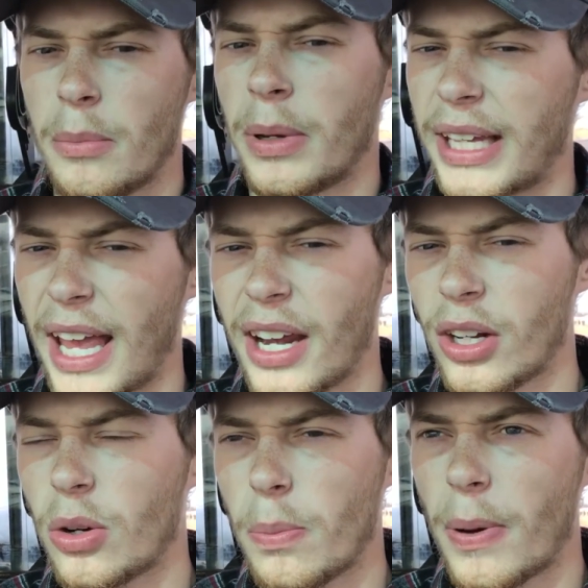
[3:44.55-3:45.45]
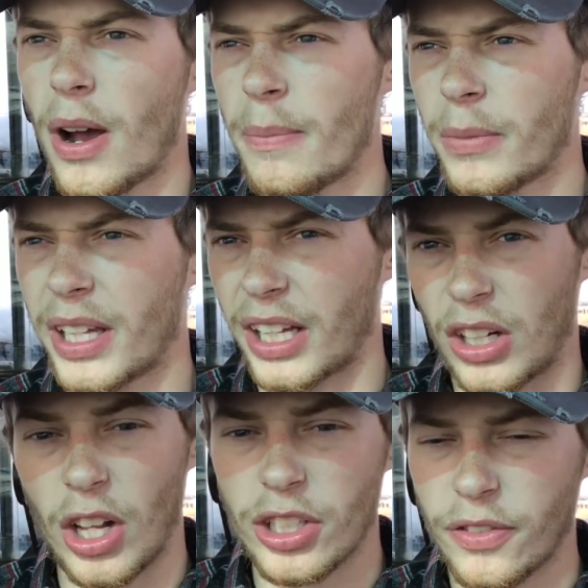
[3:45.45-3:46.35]
mechanical pump, like a
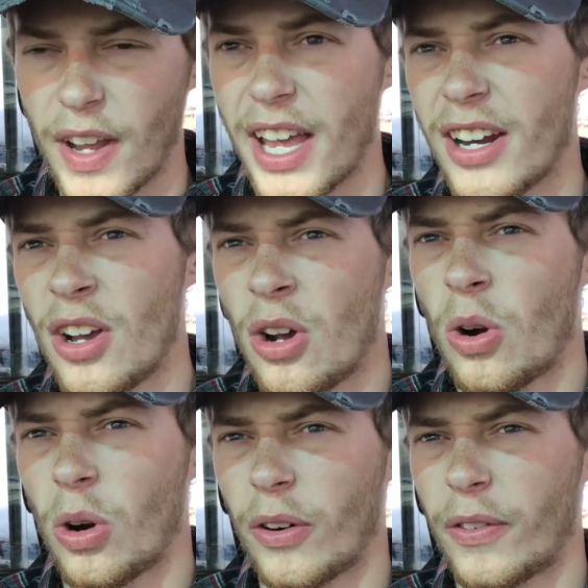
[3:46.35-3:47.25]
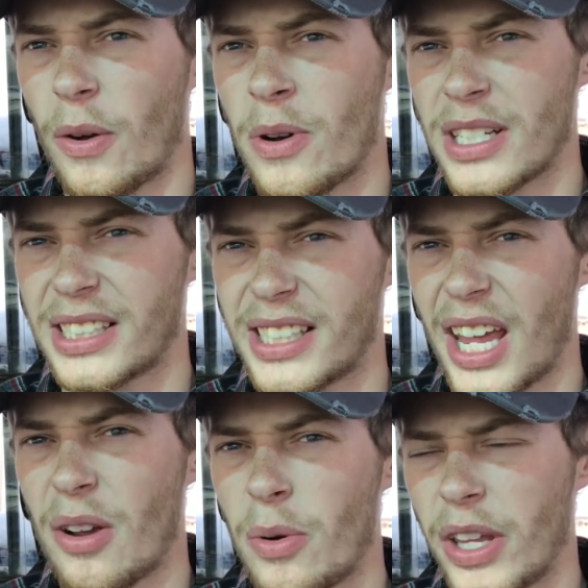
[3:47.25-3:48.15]
clutch fan, or if I want to
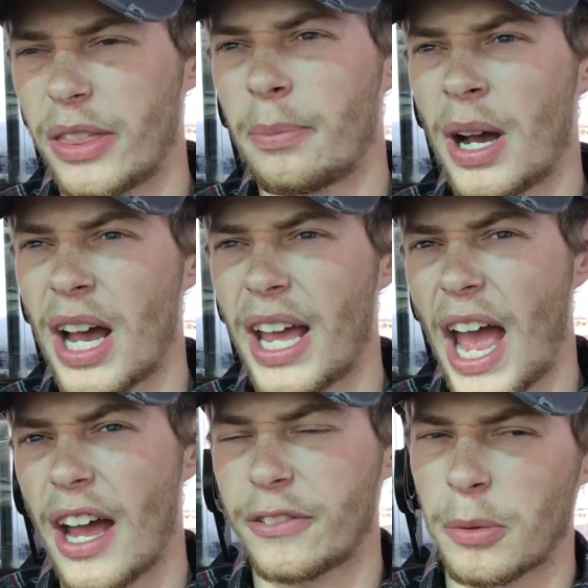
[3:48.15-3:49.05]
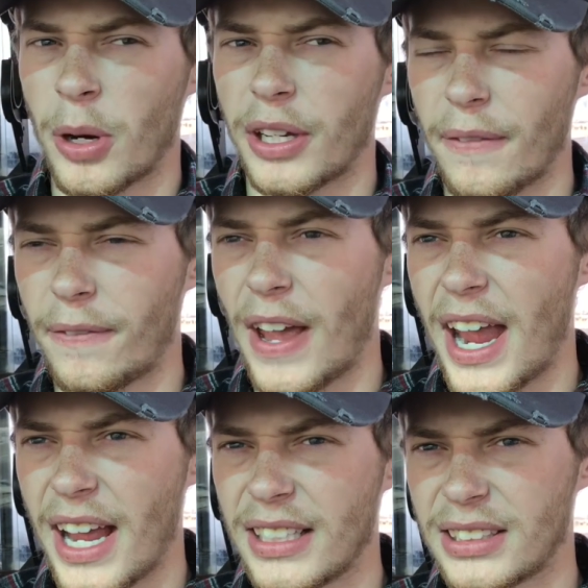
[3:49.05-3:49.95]
stay with my aftermarket
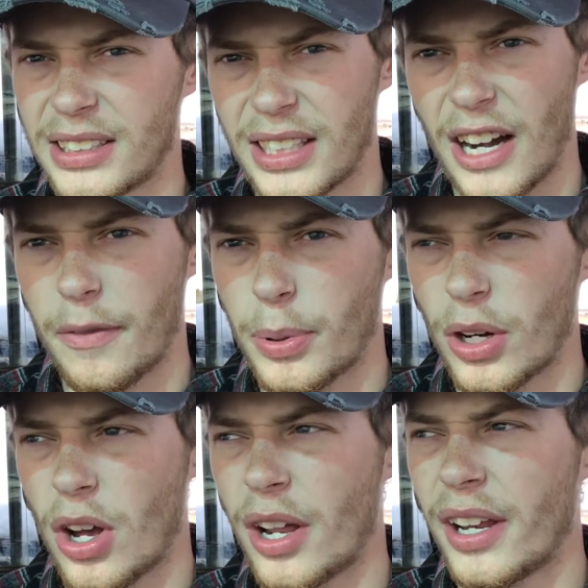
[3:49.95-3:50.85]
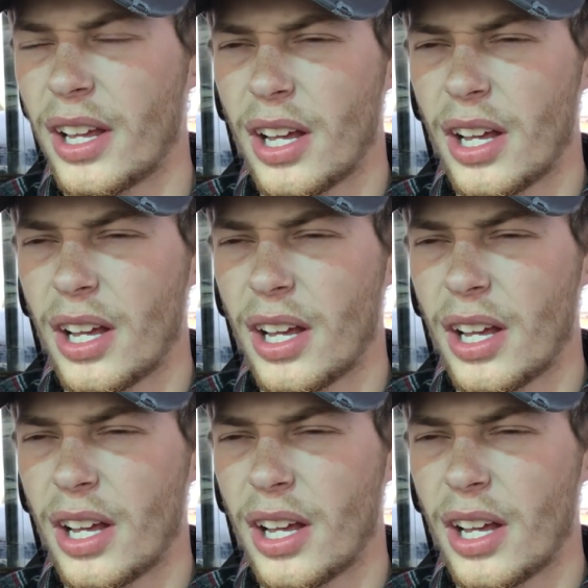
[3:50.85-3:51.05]
fans that I put on.